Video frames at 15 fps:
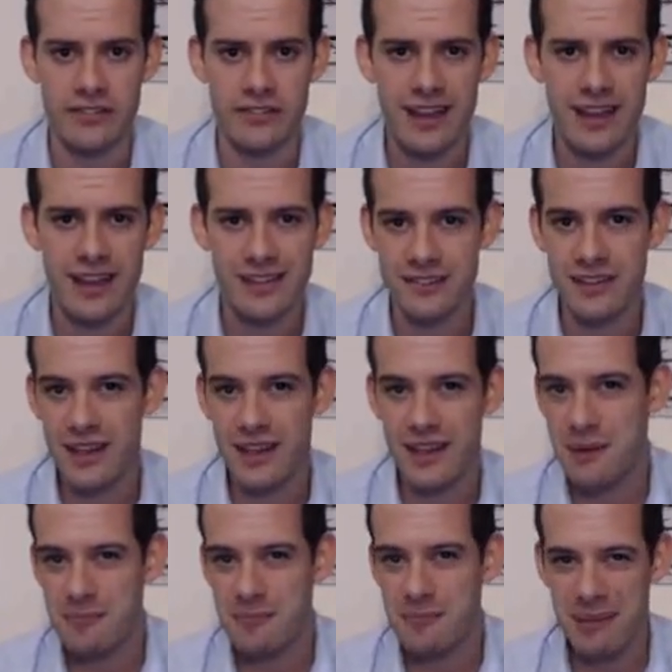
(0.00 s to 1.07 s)
He says
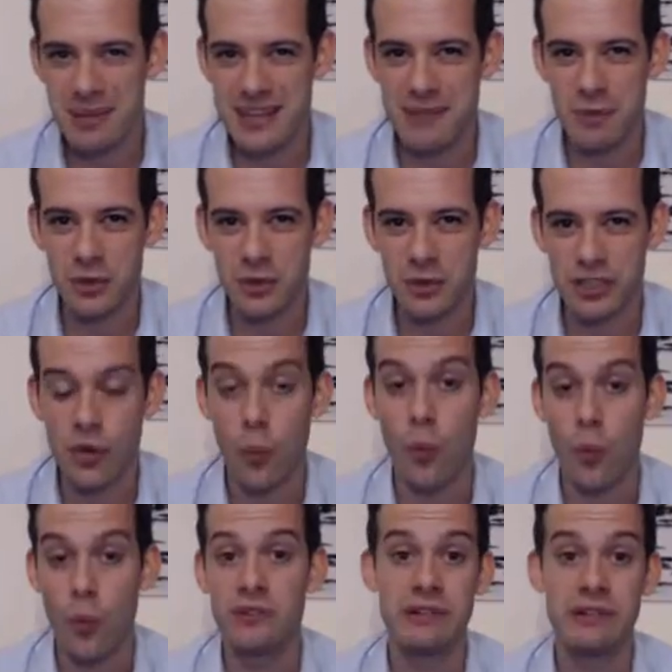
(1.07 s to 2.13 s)
maybe the emotion
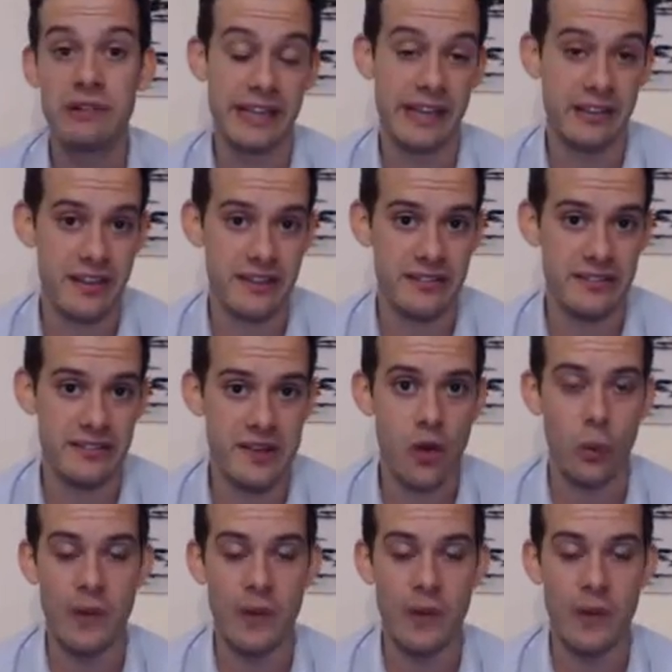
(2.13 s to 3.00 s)
wouldn't really exist